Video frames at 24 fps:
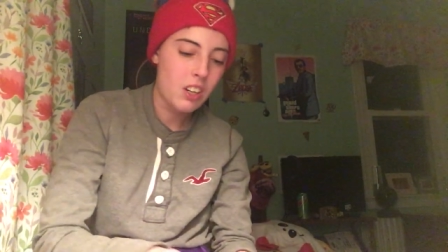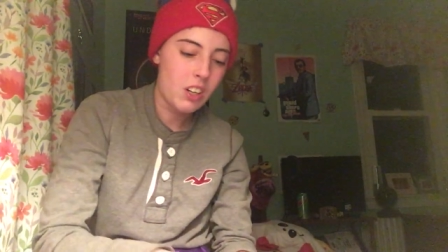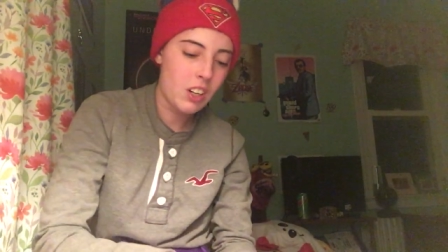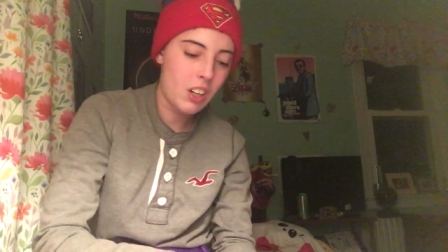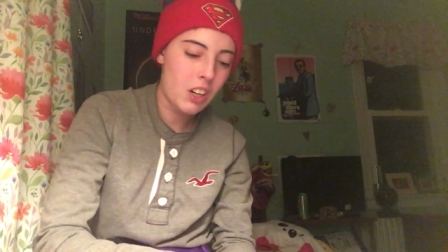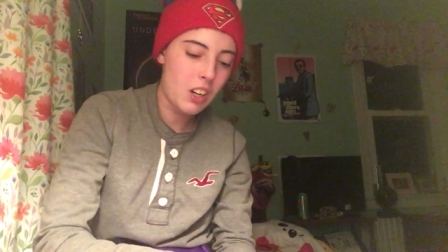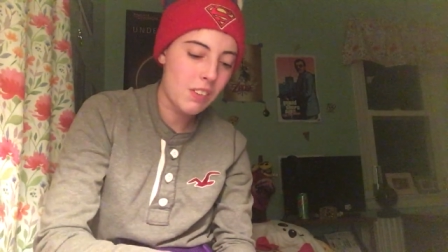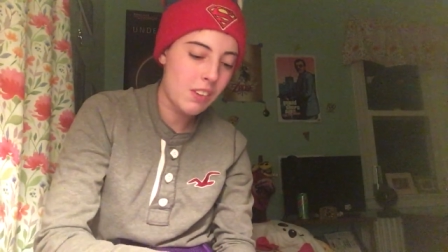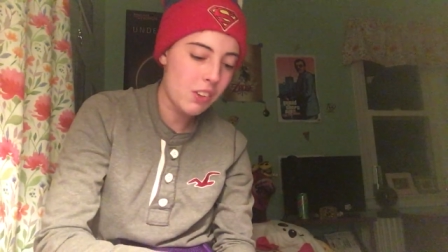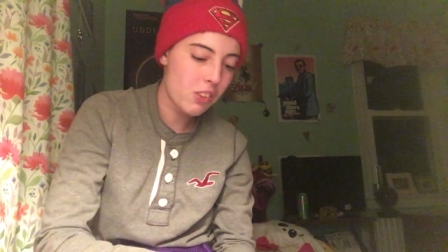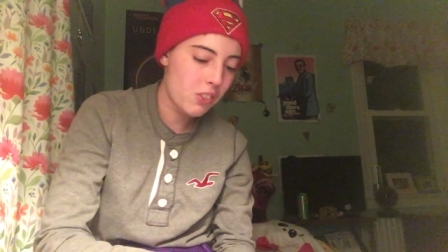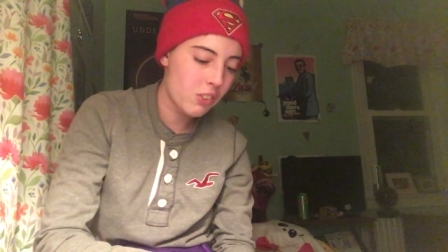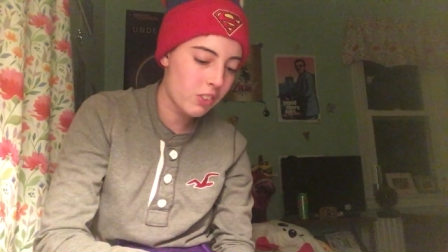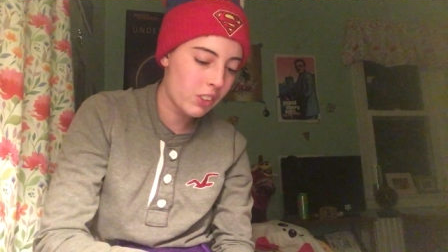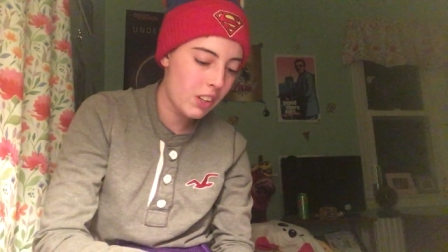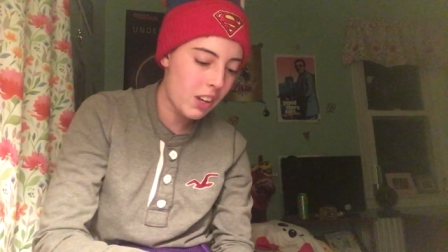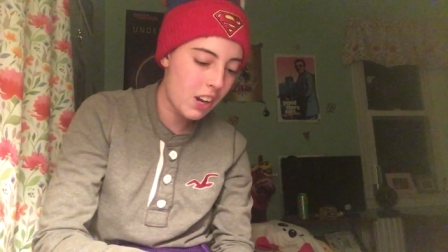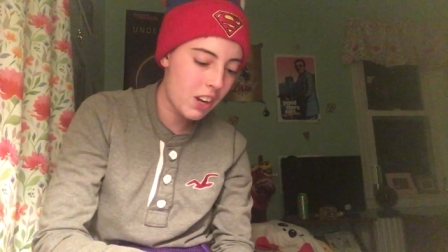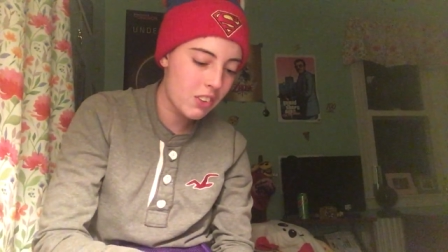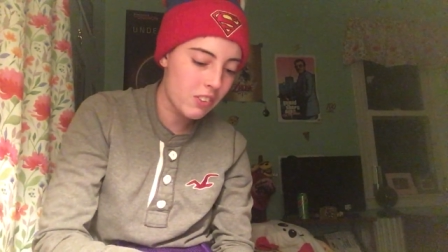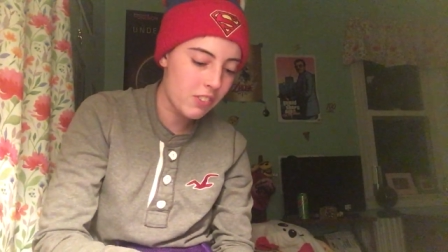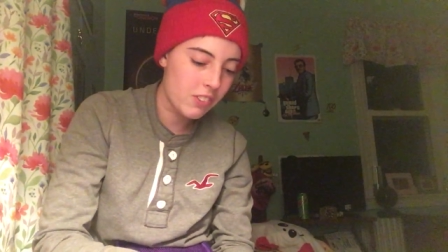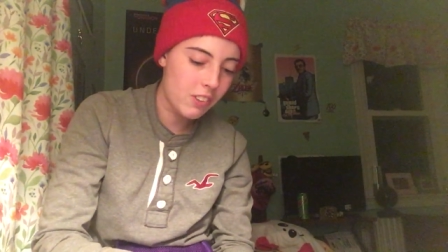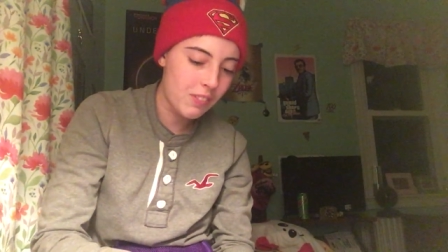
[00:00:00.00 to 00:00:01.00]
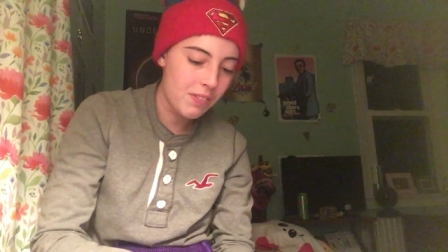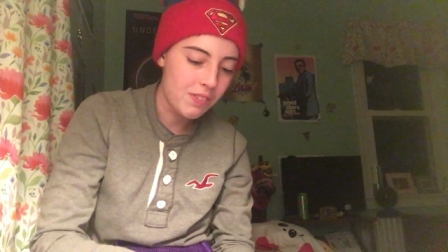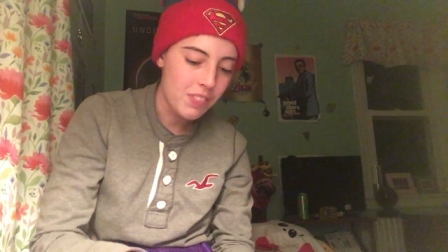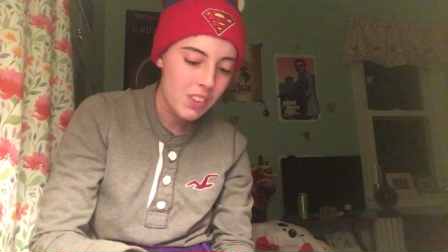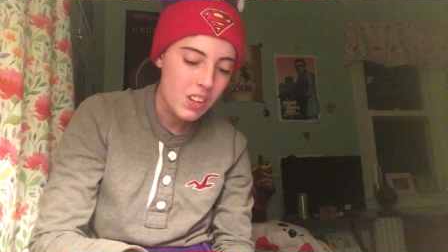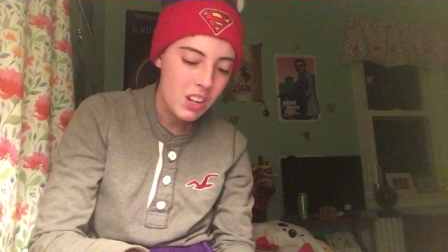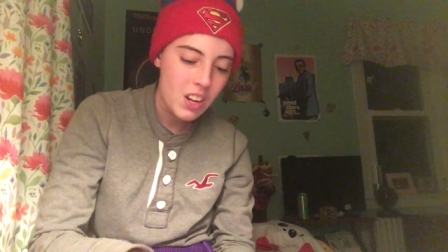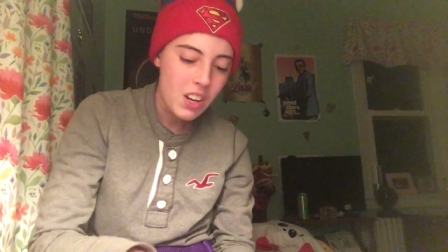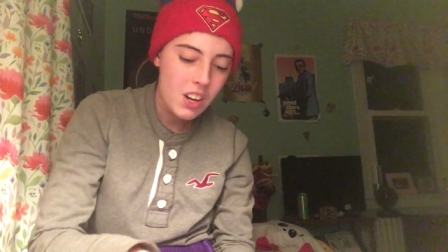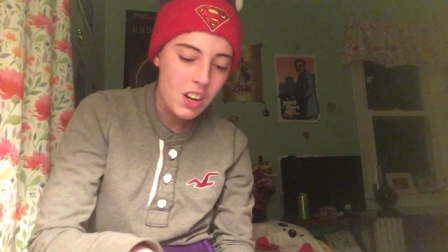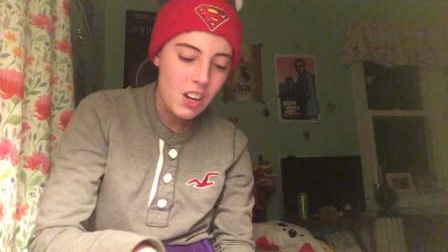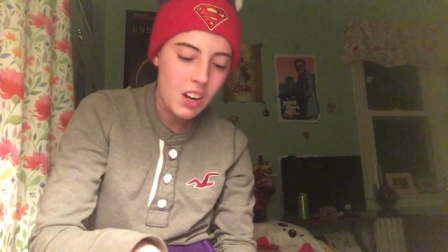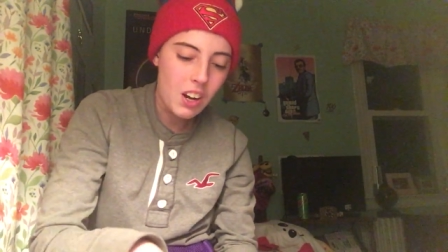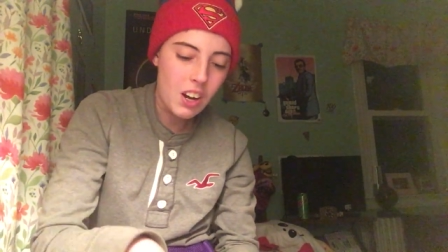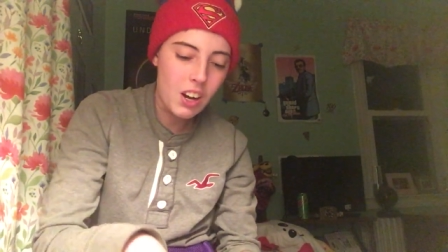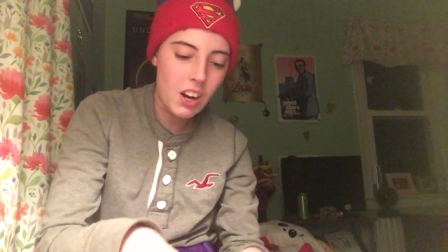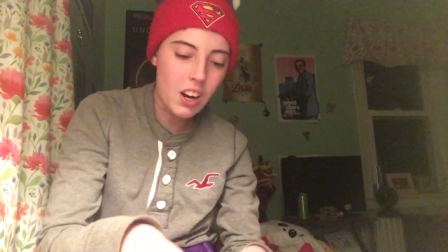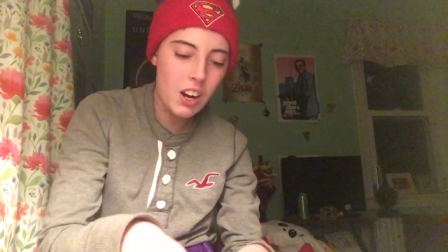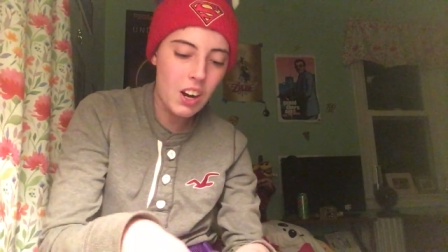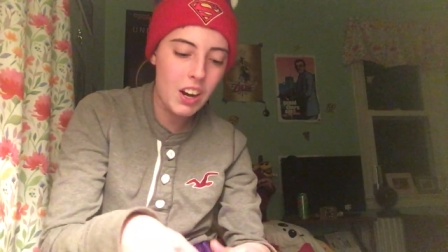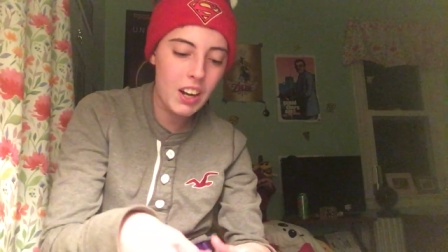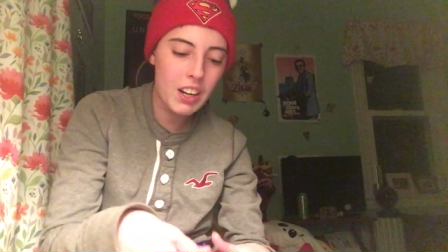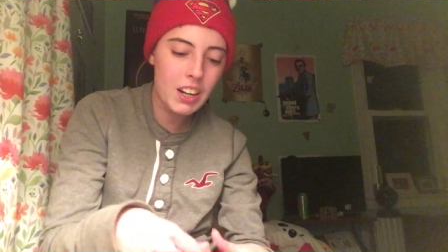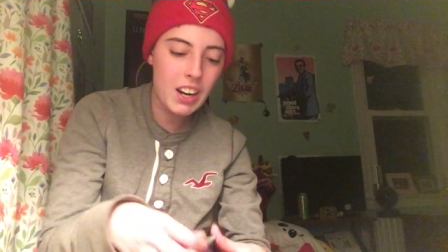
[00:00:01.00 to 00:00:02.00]
Uh, that was really nice of them.
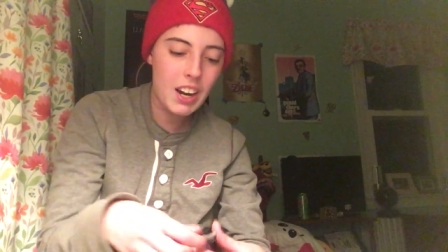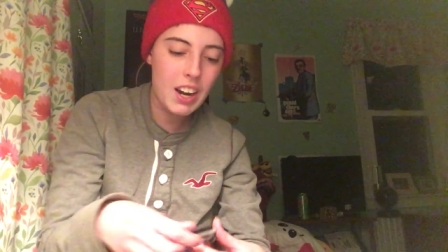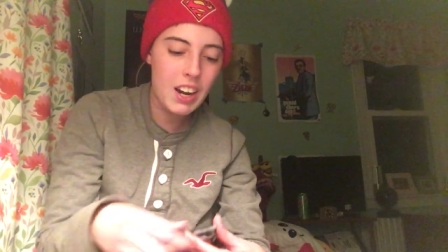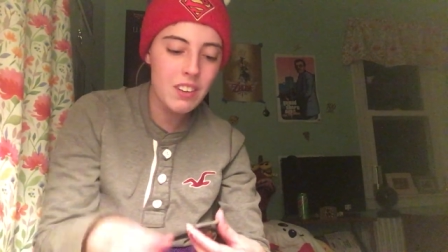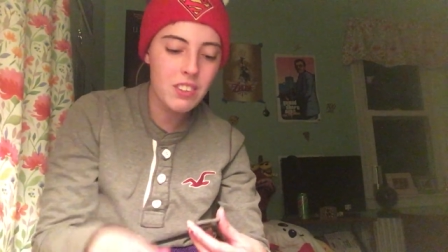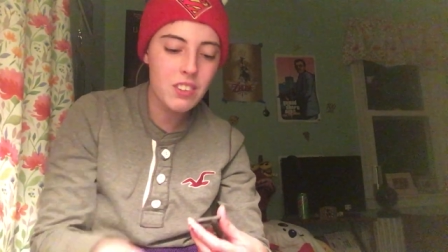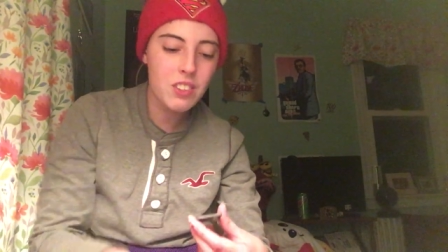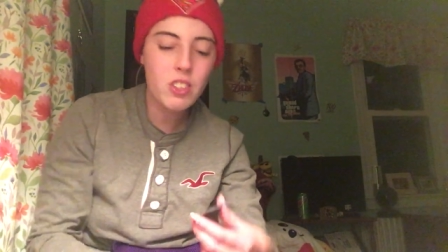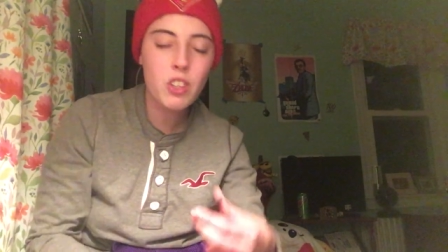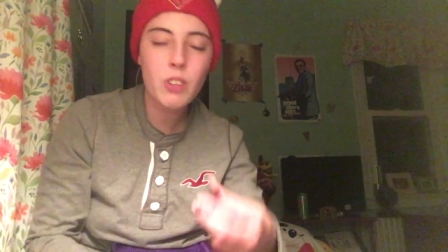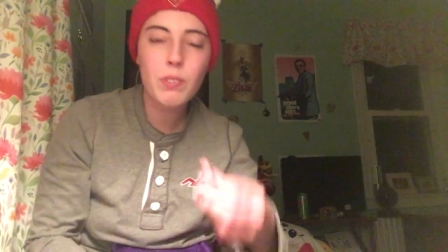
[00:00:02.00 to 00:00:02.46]
Uh, I got